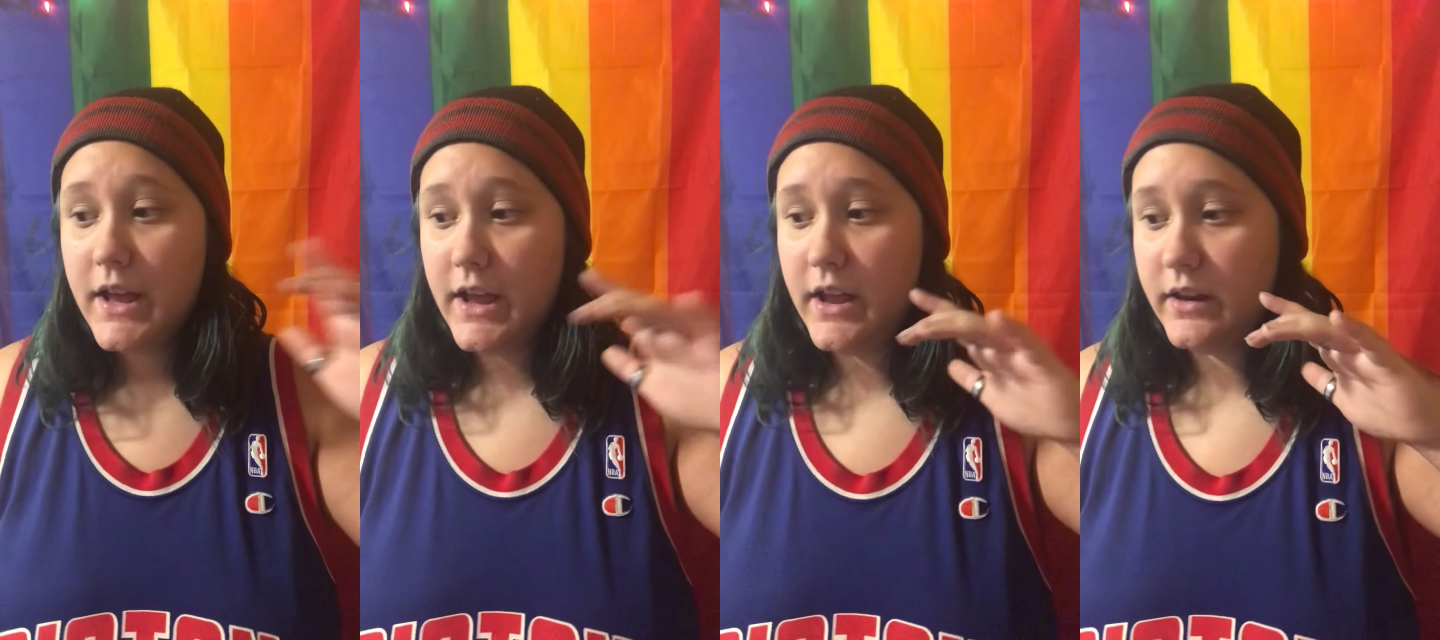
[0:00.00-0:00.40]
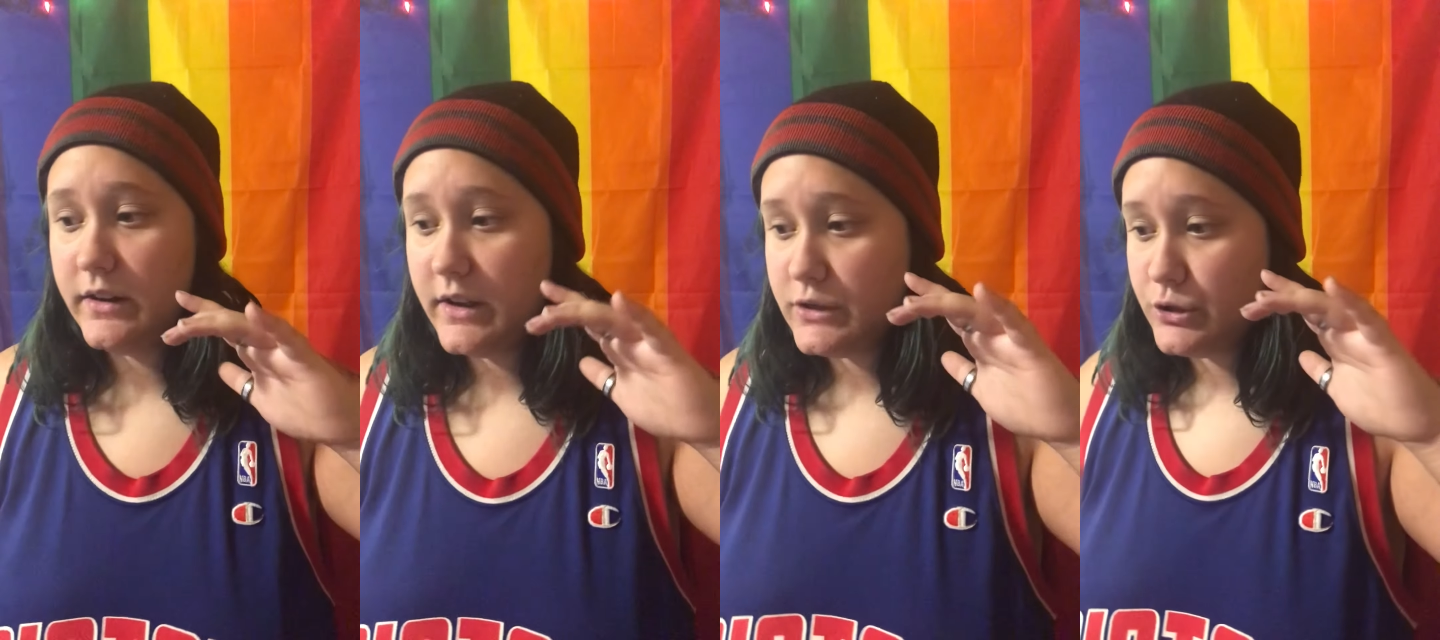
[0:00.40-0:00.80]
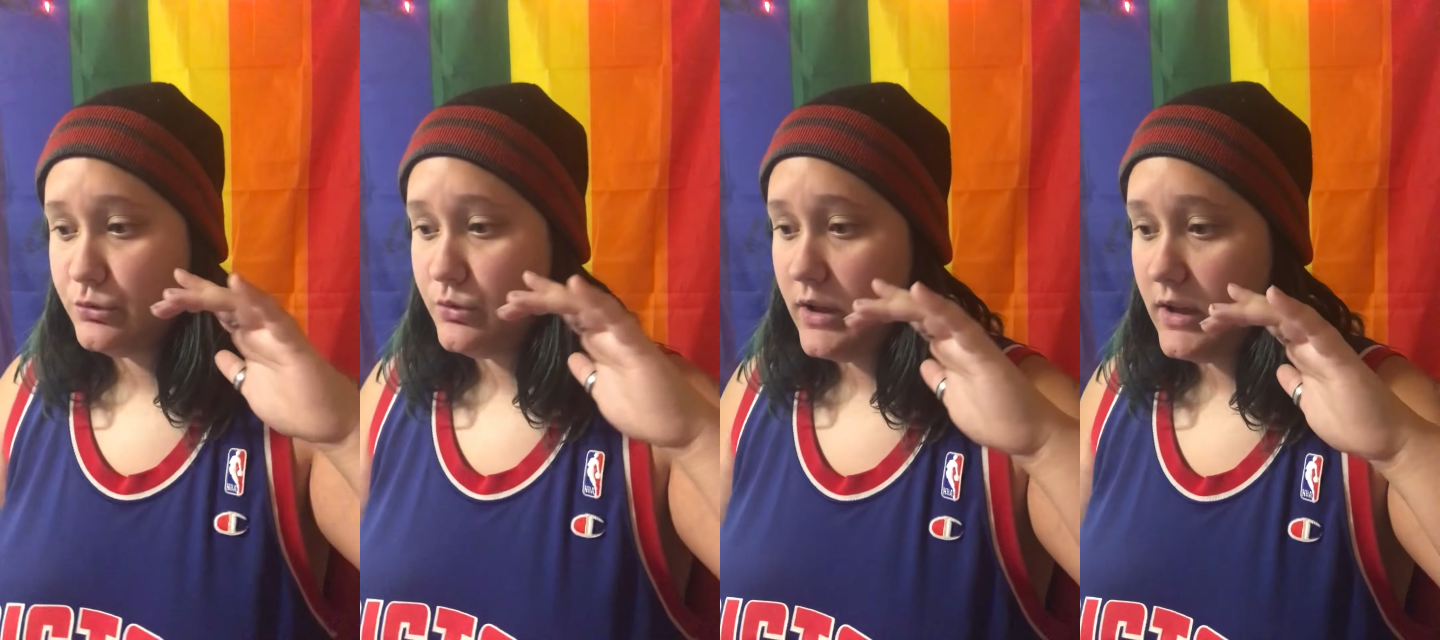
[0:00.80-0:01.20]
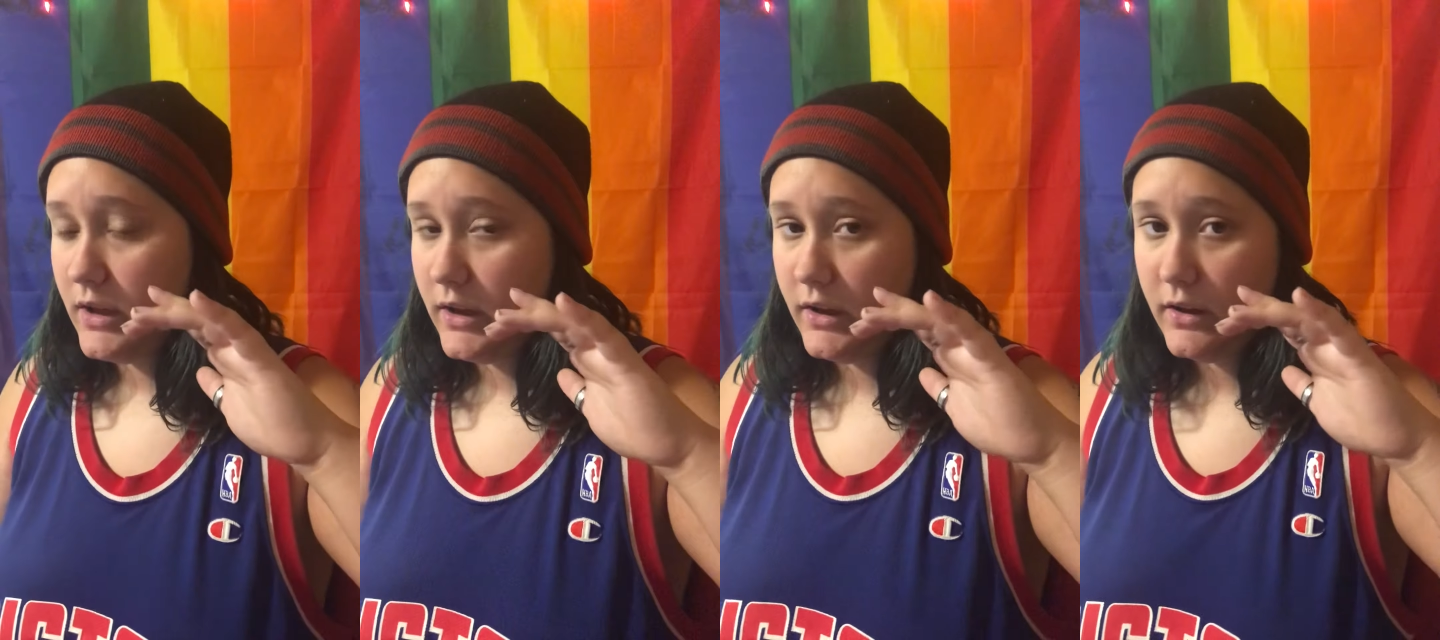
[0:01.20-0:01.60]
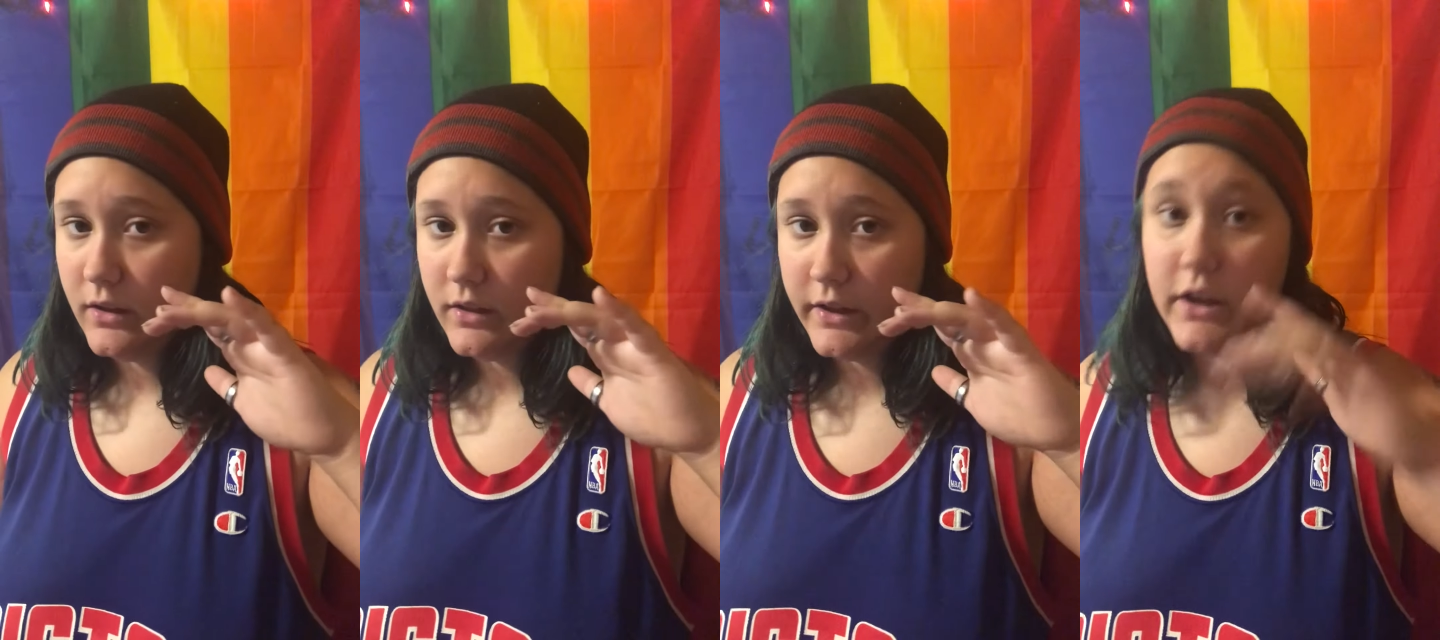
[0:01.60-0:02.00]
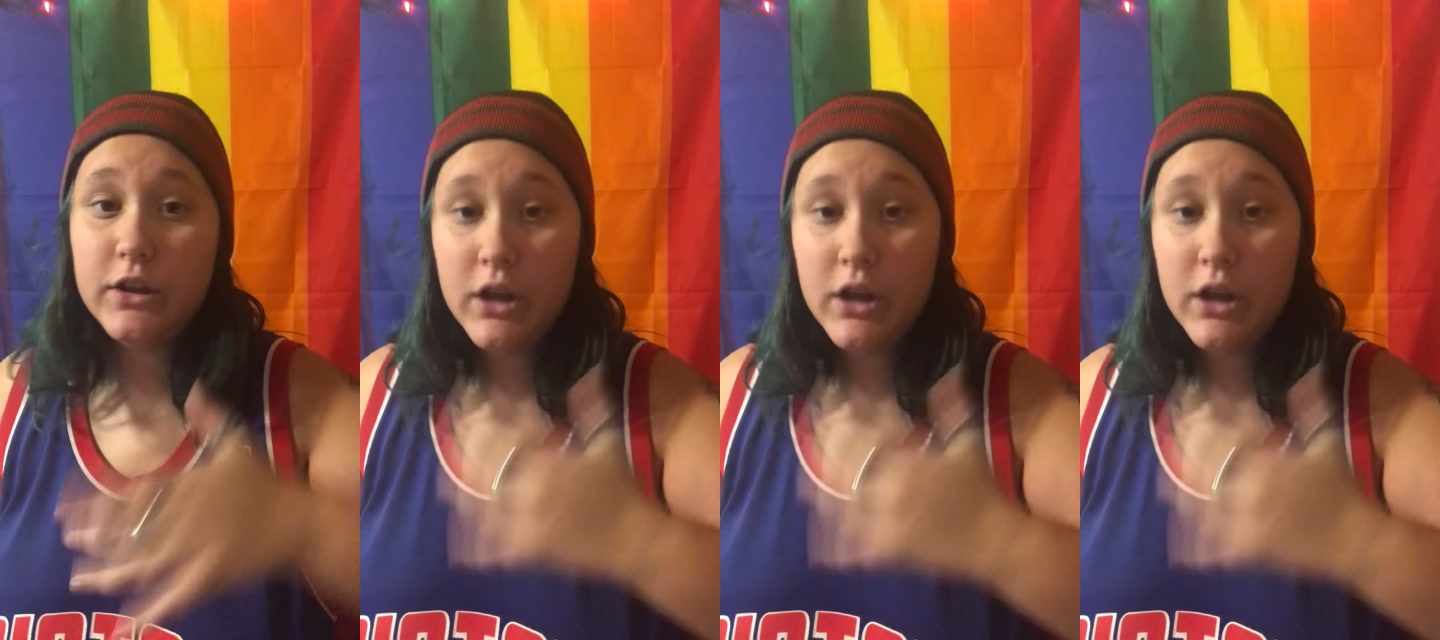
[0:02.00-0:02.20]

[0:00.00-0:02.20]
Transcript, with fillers: and get you a, like a,